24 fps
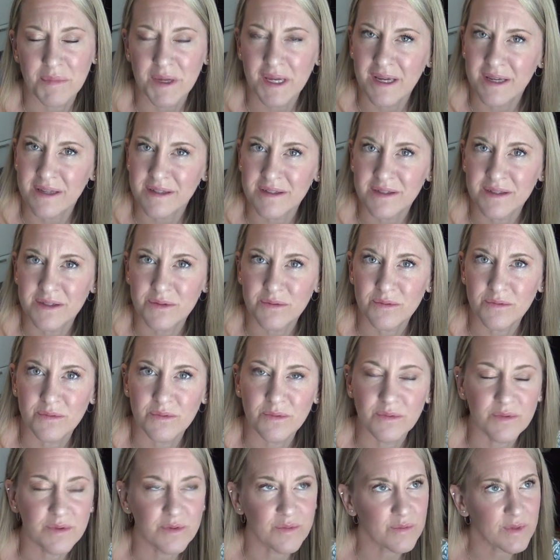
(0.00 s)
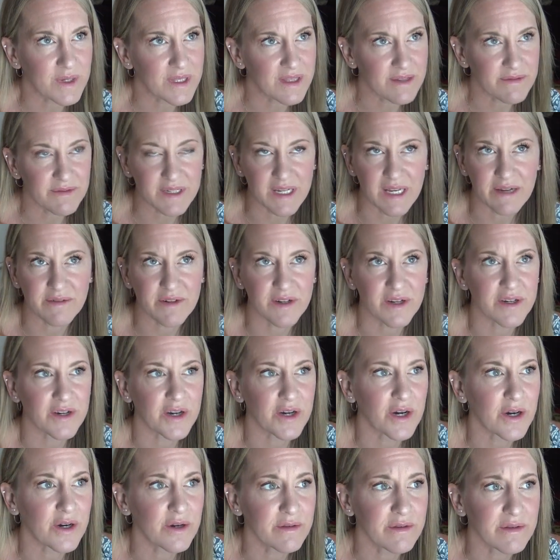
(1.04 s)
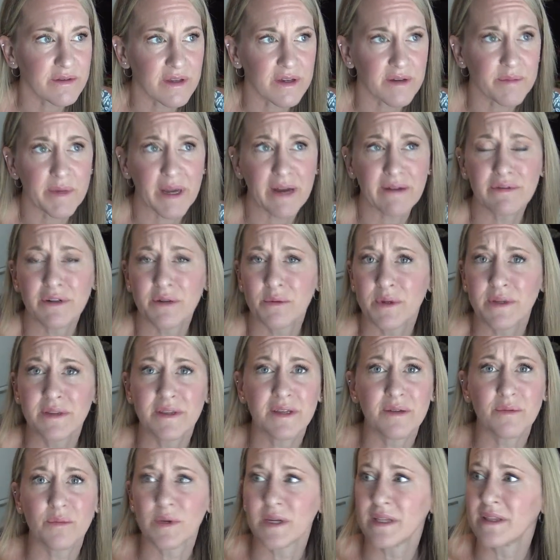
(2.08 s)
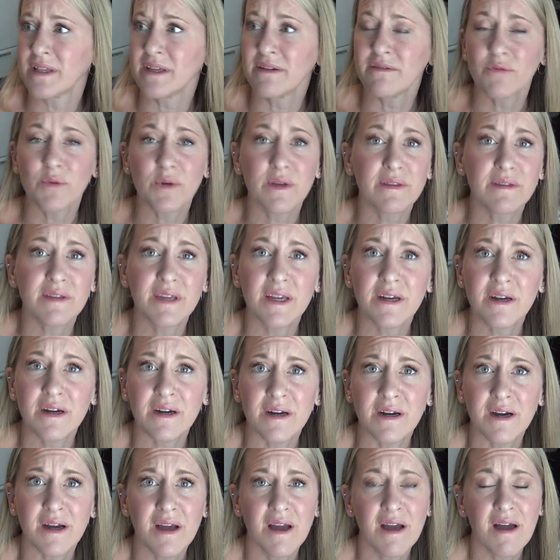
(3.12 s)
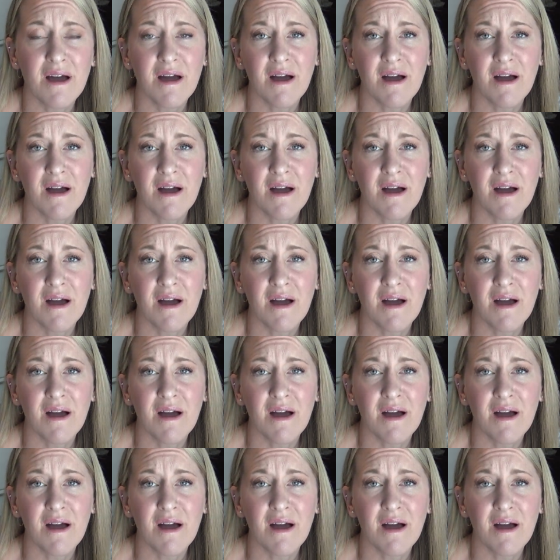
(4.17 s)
Because when we live in heaven on earth, everyone that we live with here,